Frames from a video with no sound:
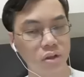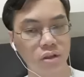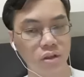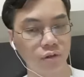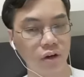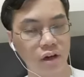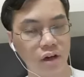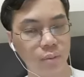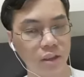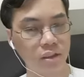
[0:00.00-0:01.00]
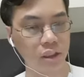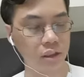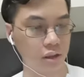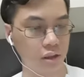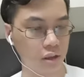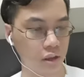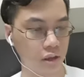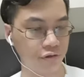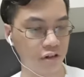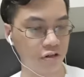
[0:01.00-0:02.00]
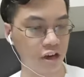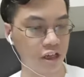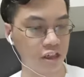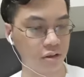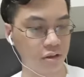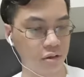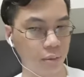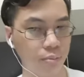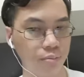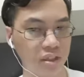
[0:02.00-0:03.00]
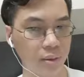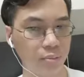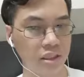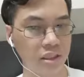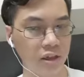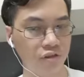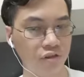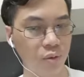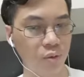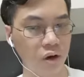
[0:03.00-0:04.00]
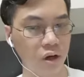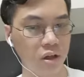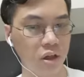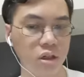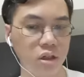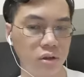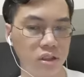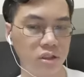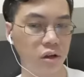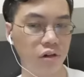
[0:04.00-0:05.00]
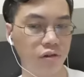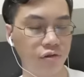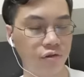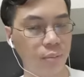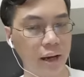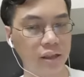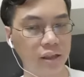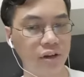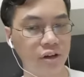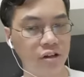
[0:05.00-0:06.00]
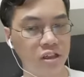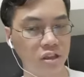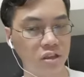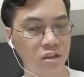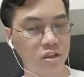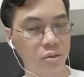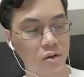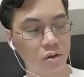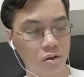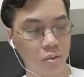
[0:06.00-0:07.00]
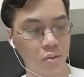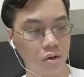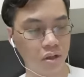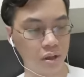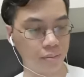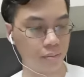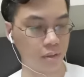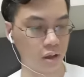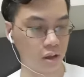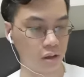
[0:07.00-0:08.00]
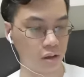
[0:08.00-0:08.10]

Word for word: some very basic uh, very some some basic framework with just a lot of minor variations among among them uh,